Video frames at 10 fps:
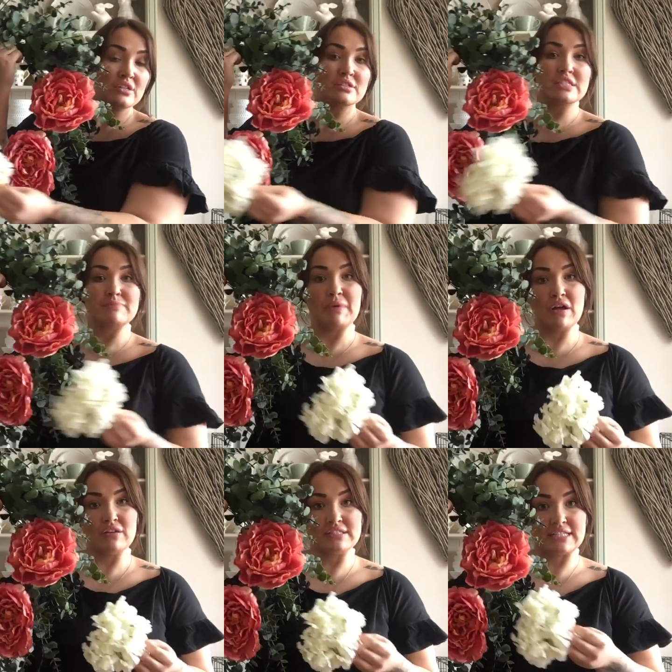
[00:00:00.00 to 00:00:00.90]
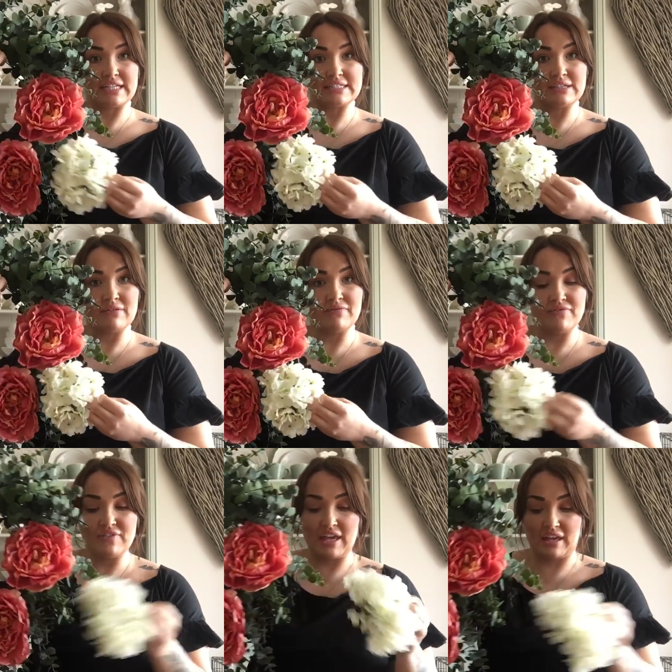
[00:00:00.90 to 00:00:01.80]
sparsey. So
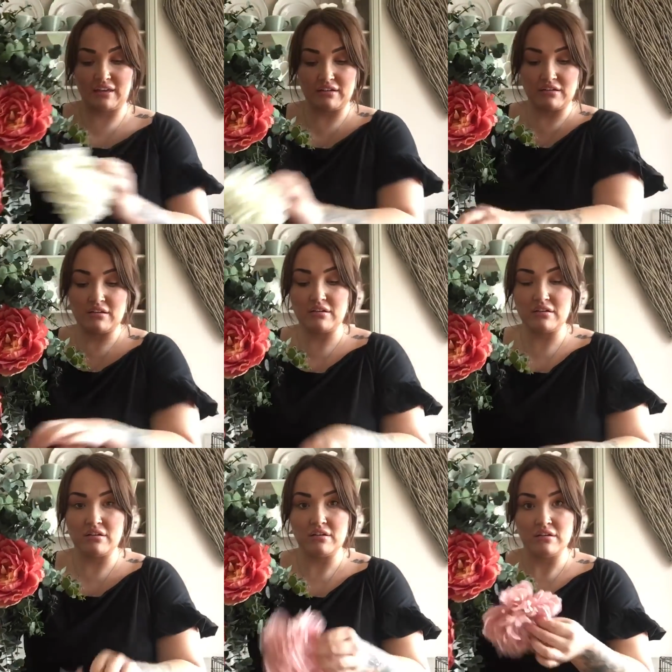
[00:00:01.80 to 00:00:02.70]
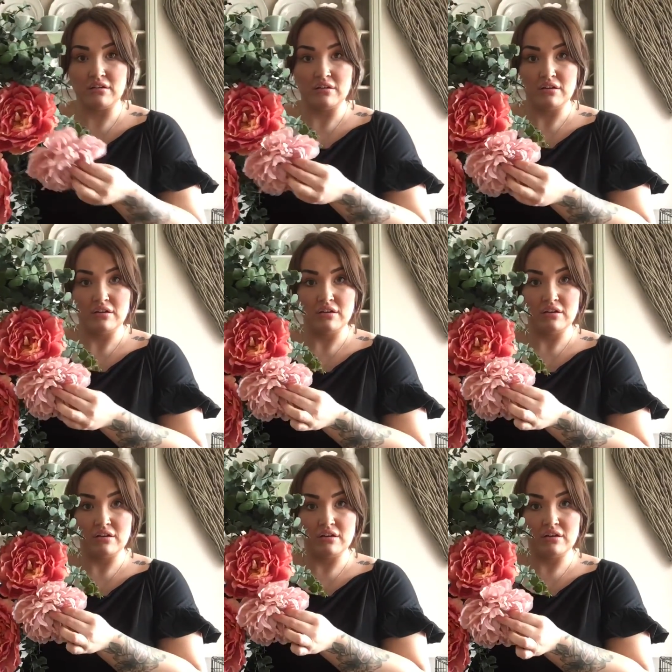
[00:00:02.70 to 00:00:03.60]
I think
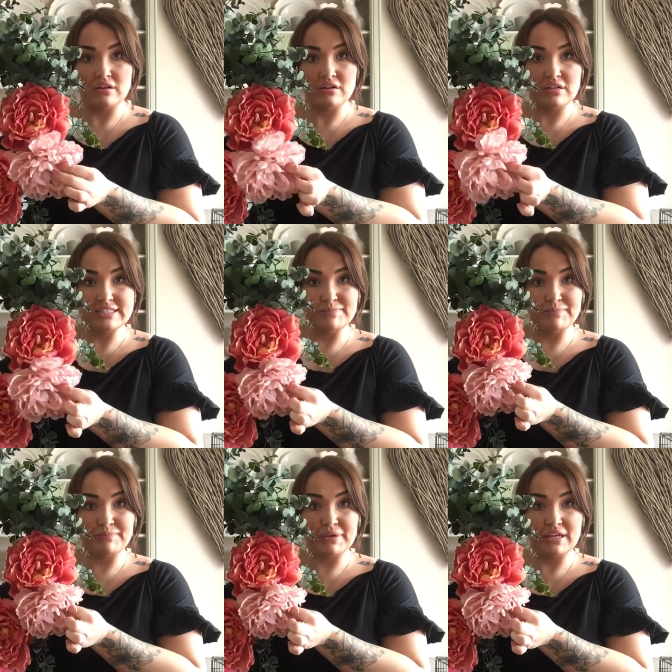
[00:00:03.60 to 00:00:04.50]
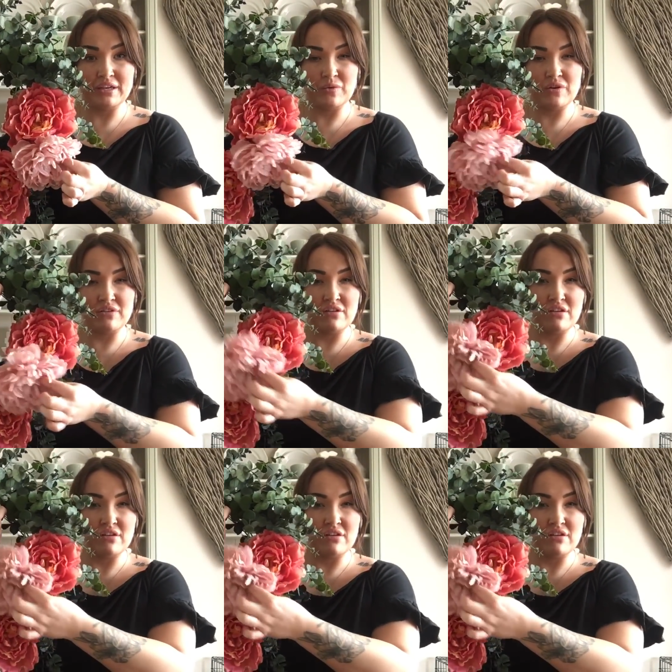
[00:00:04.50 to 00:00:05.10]
a nice pink one